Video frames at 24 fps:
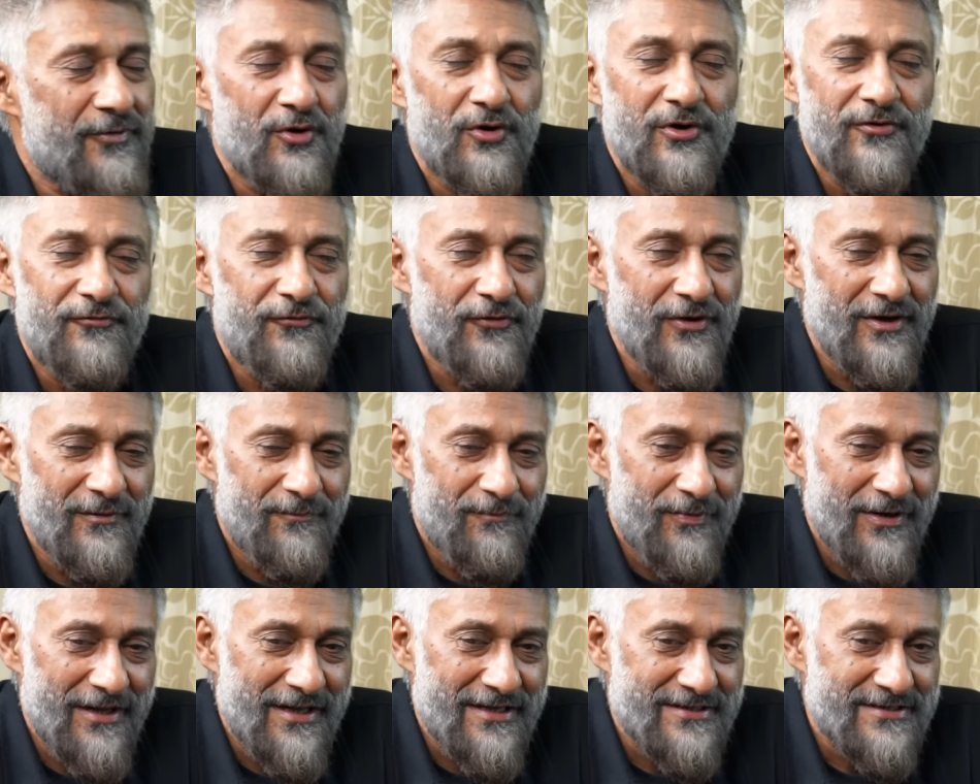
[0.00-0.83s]
beautifully thing,
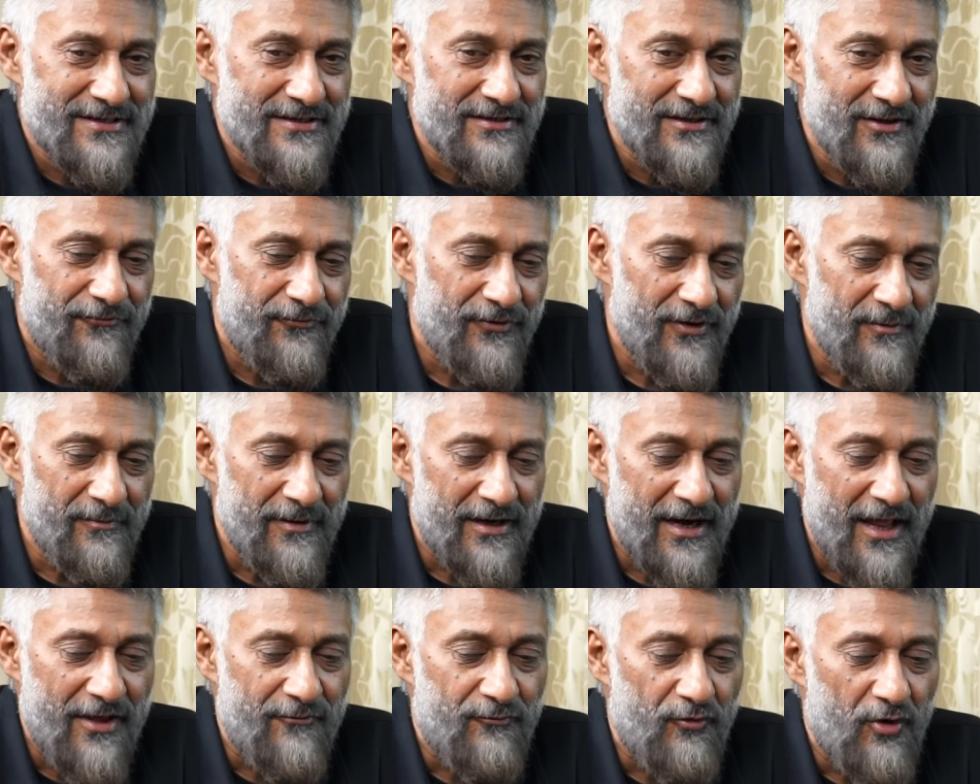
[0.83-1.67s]
placed in the film,
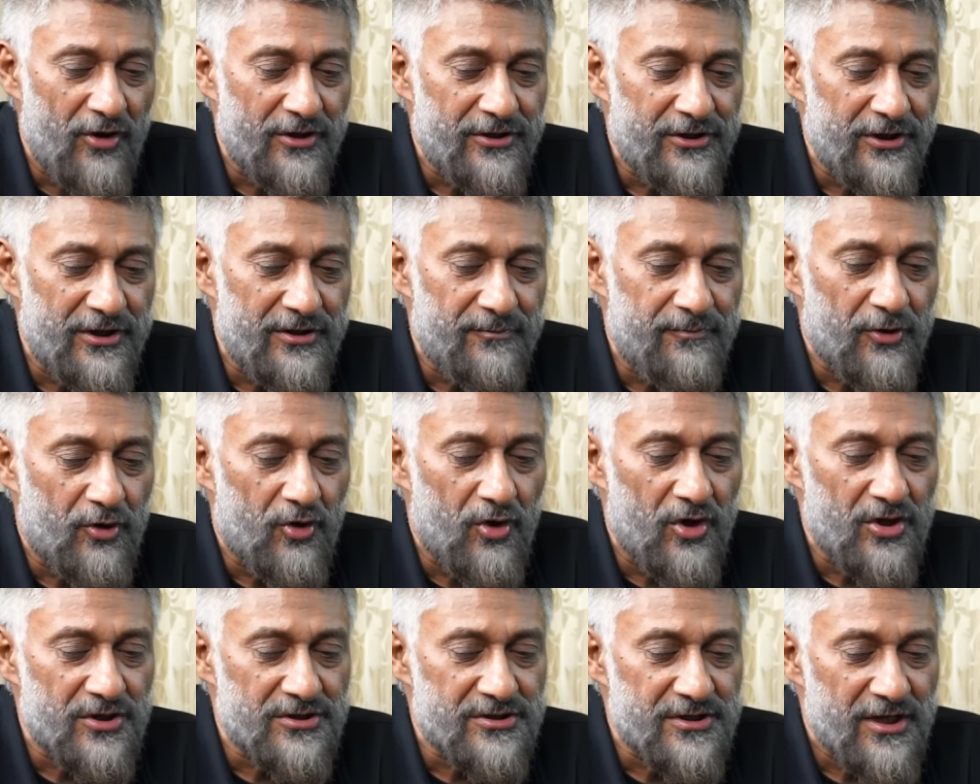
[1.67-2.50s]
and I want it
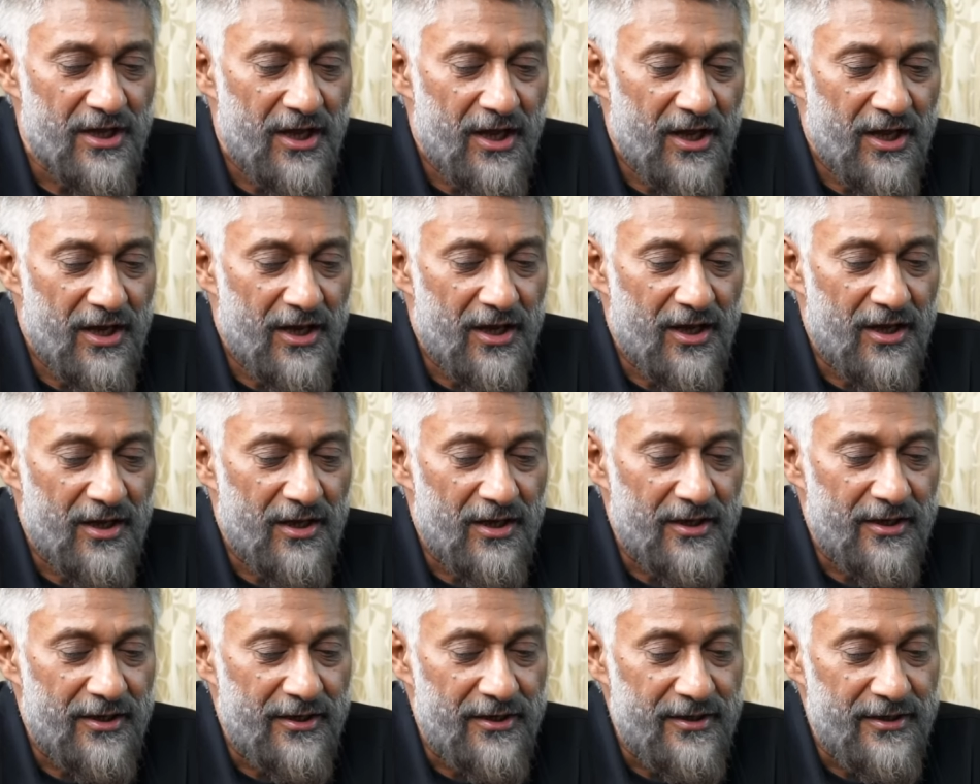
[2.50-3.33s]
because uh,
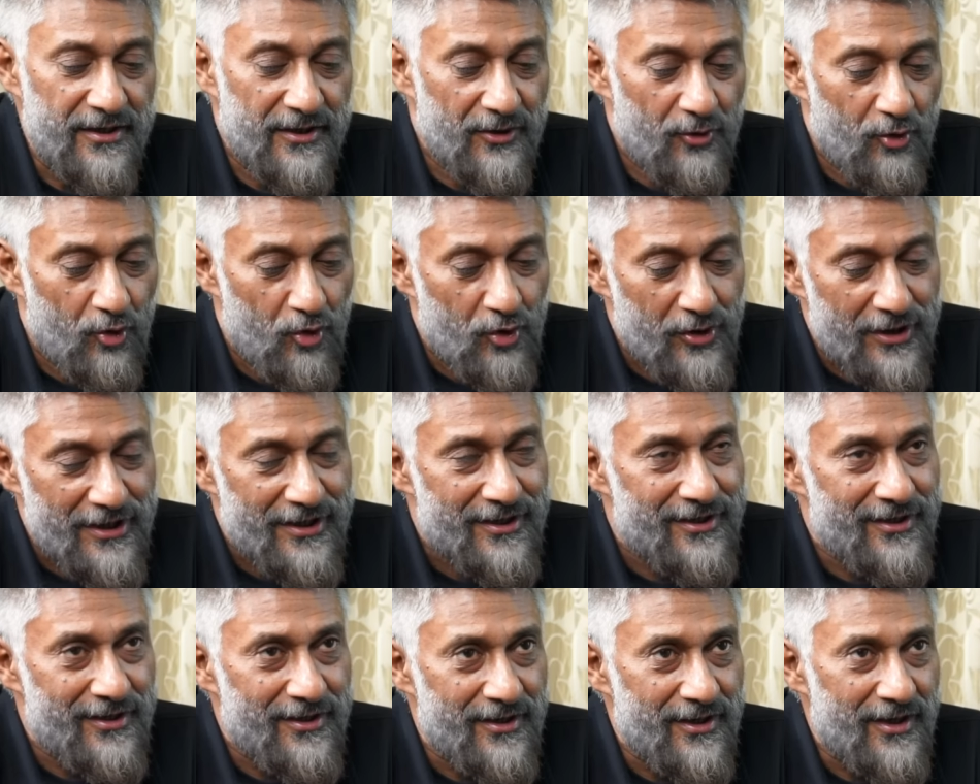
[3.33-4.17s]
in only
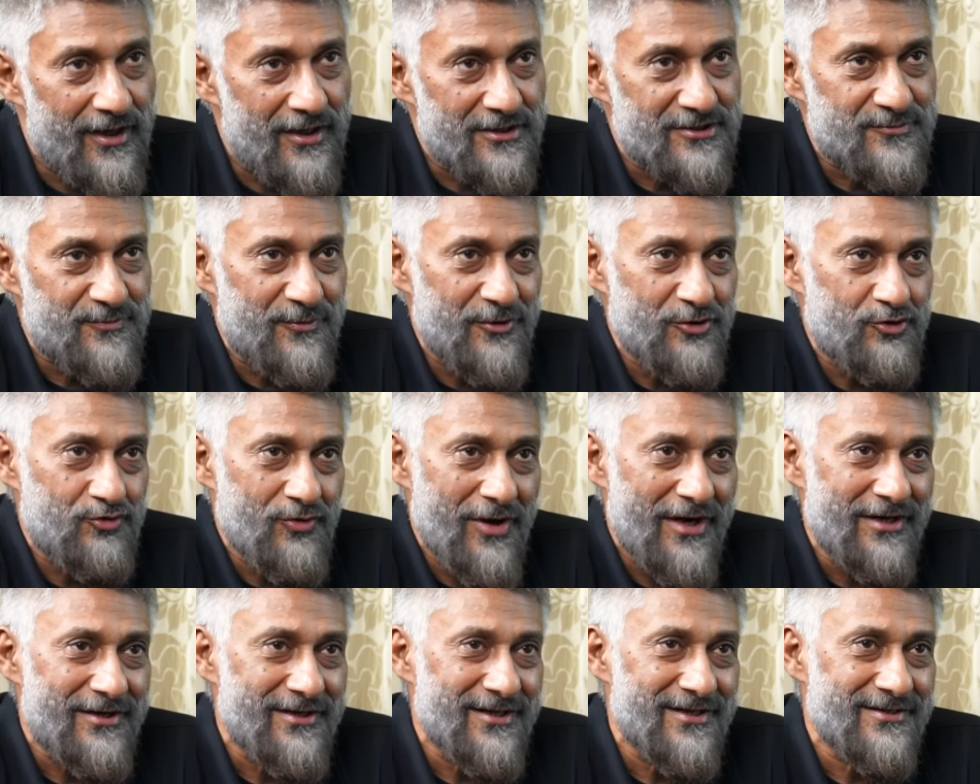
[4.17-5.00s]
in India,
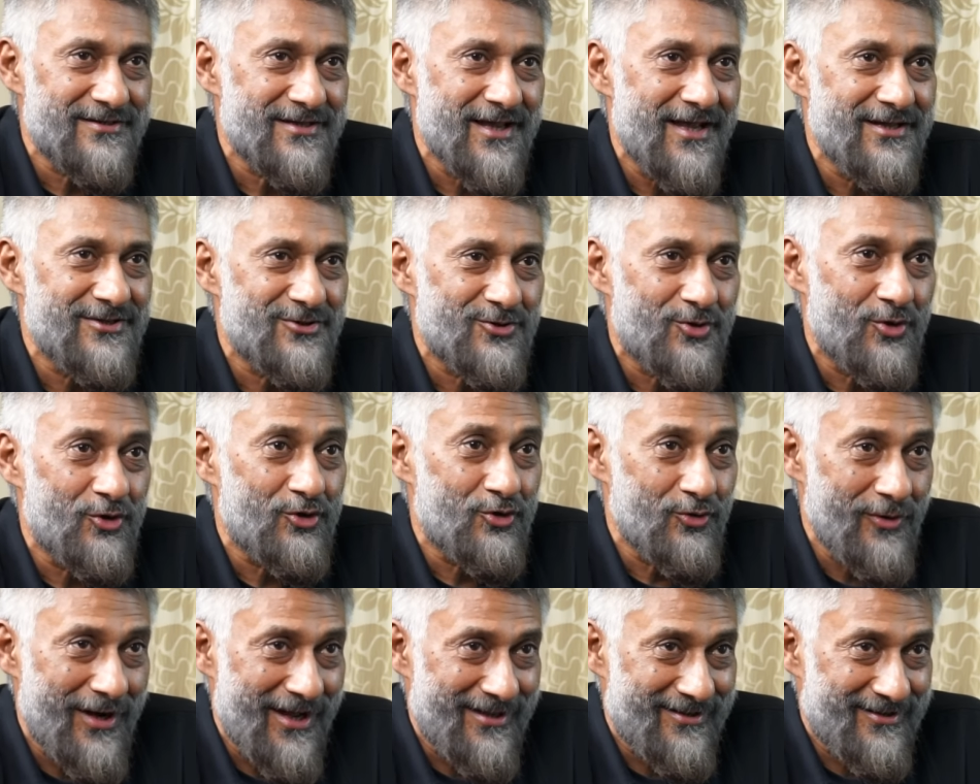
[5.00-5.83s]
spirituality and science go
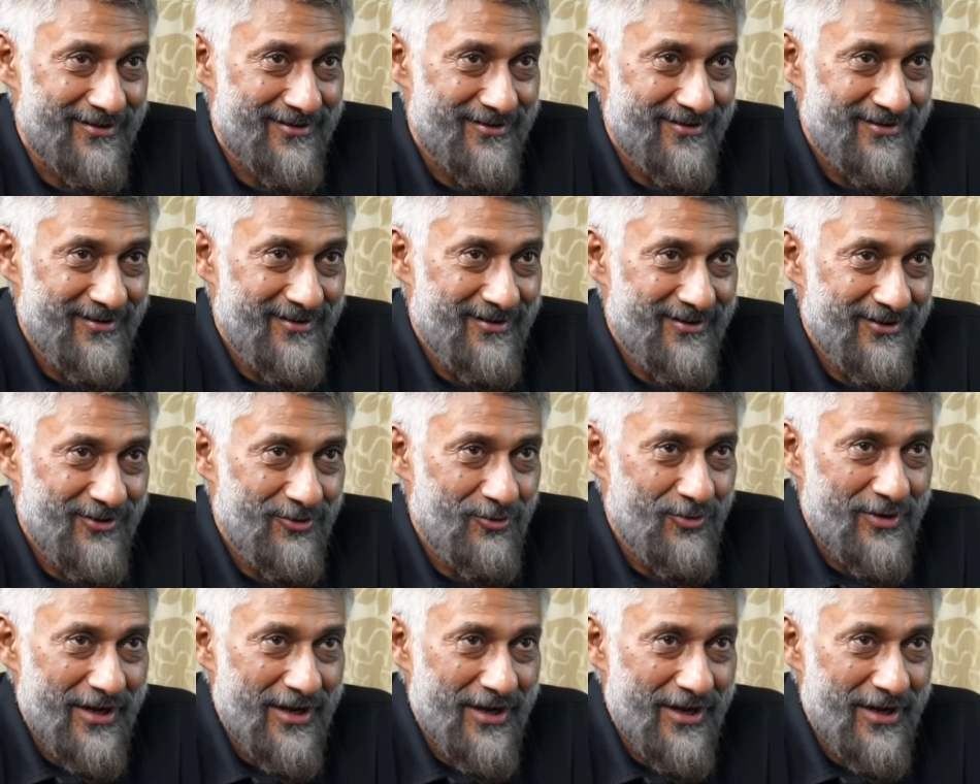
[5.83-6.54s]
together. You